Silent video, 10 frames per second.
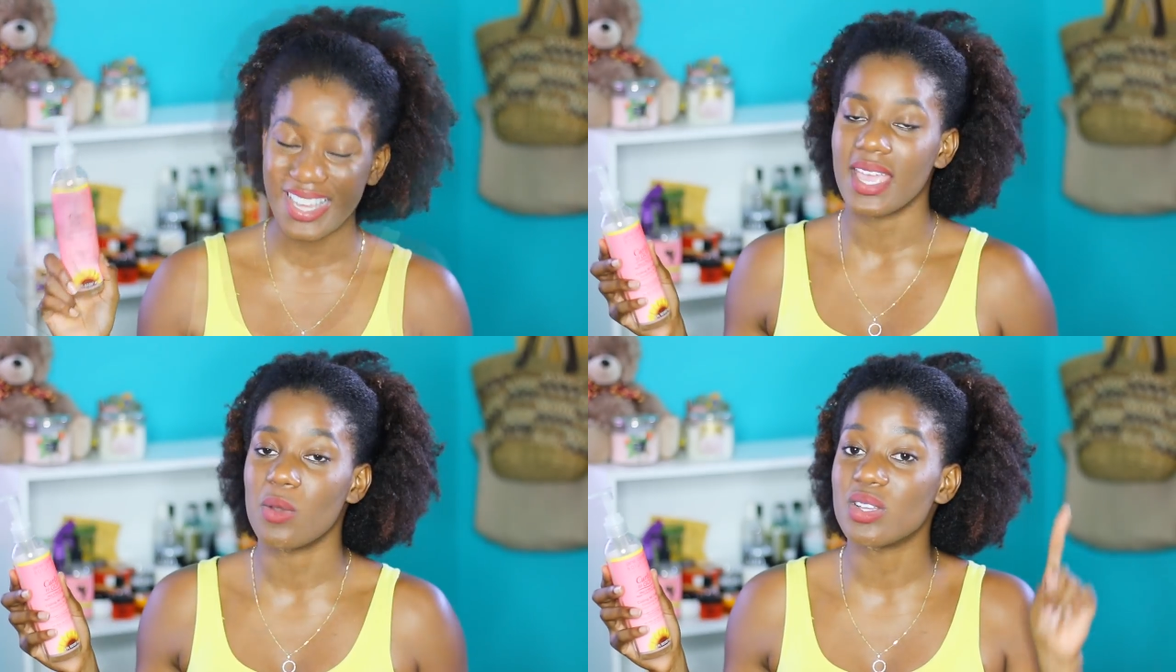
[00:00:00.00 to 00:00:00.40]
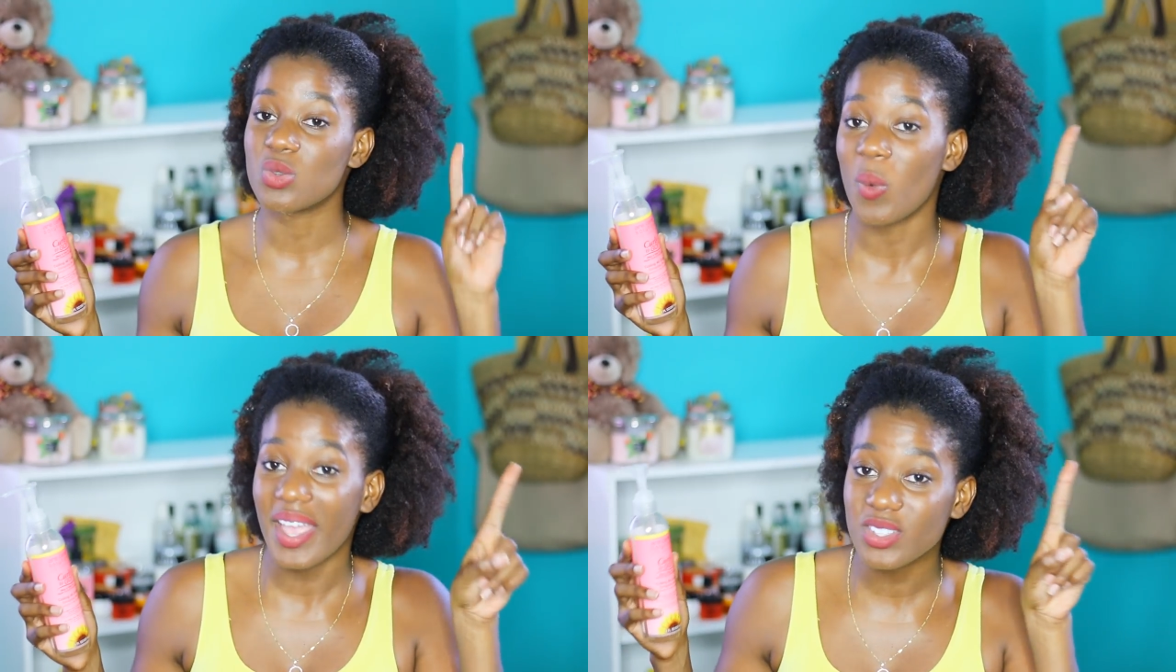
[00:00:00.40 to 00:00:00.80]
It
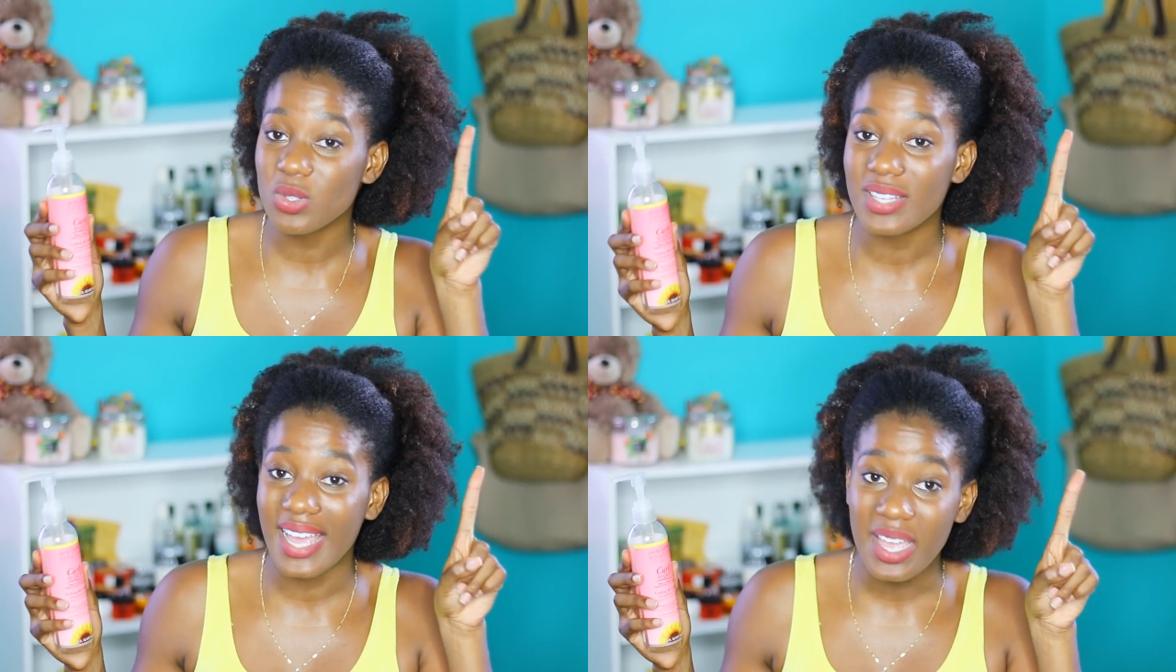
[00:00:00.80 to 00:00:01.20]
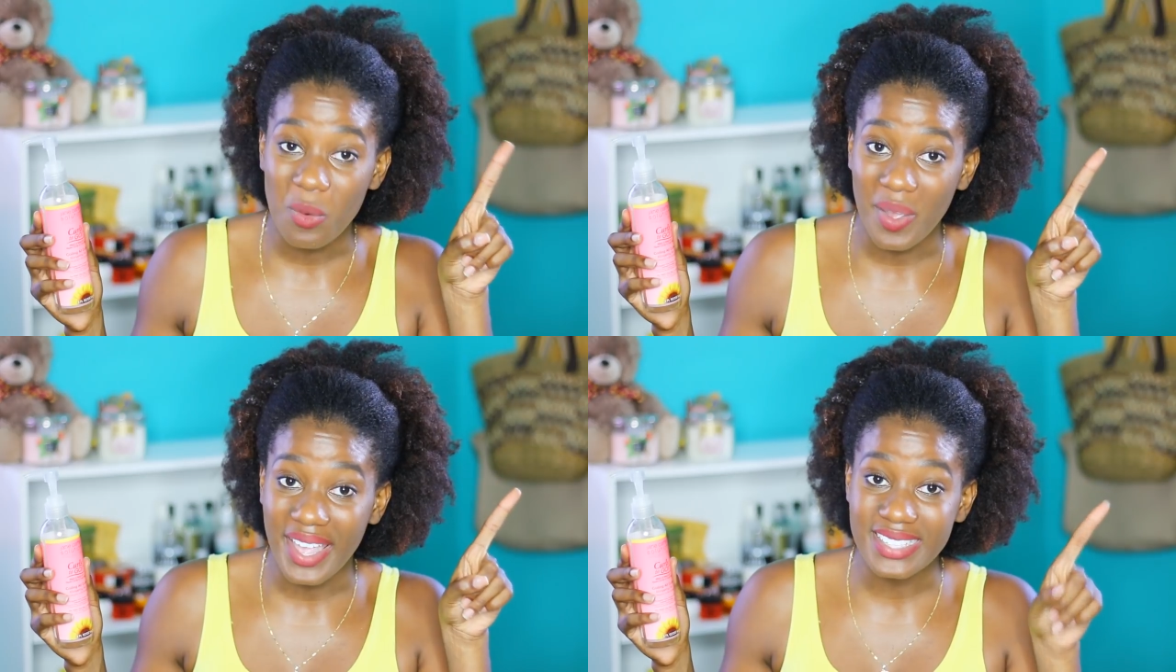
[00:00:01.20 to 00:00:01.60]
was way too
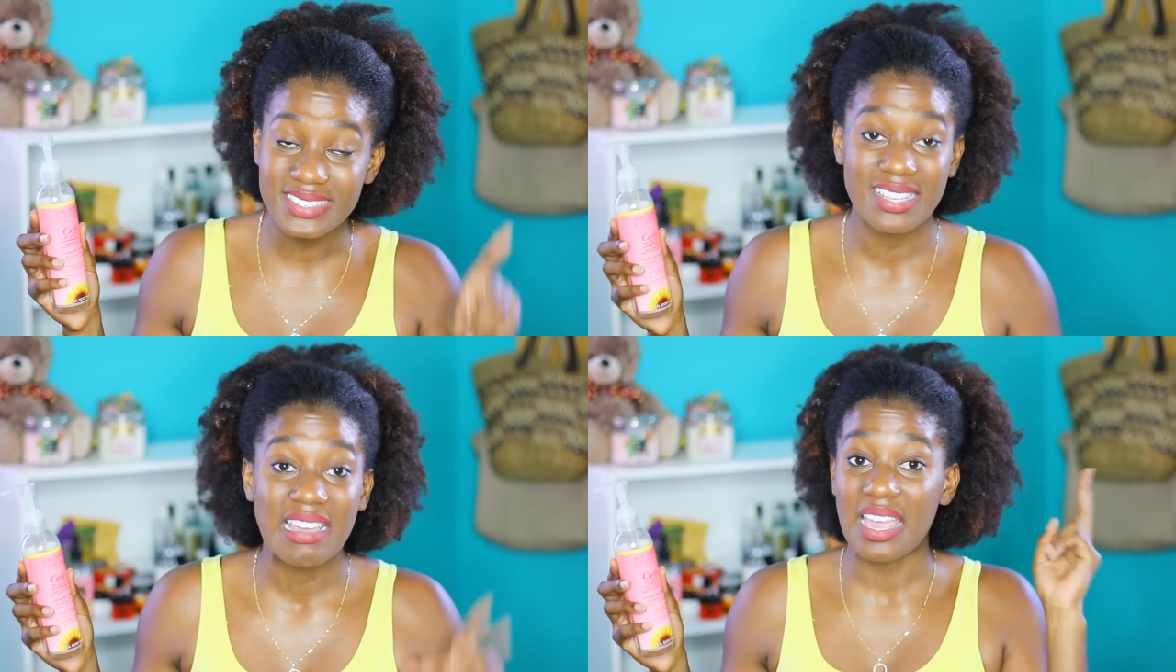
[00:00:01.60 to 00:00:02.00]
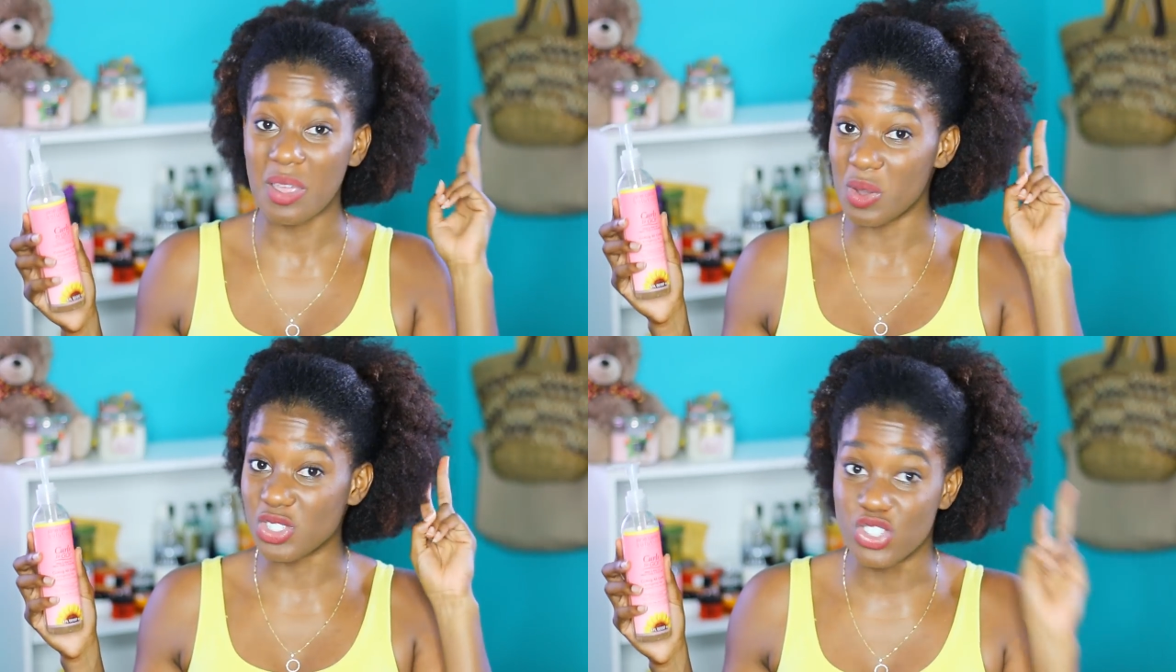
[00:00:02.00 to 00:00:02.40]
lightweight,
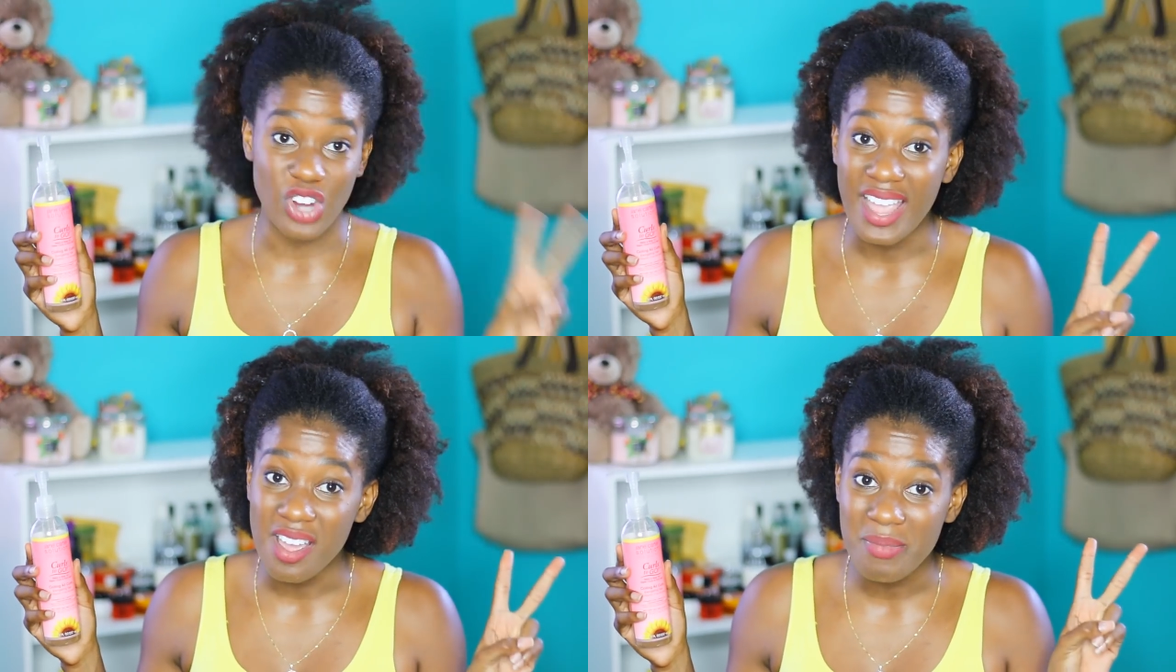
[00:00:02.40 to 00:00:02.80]
it was dry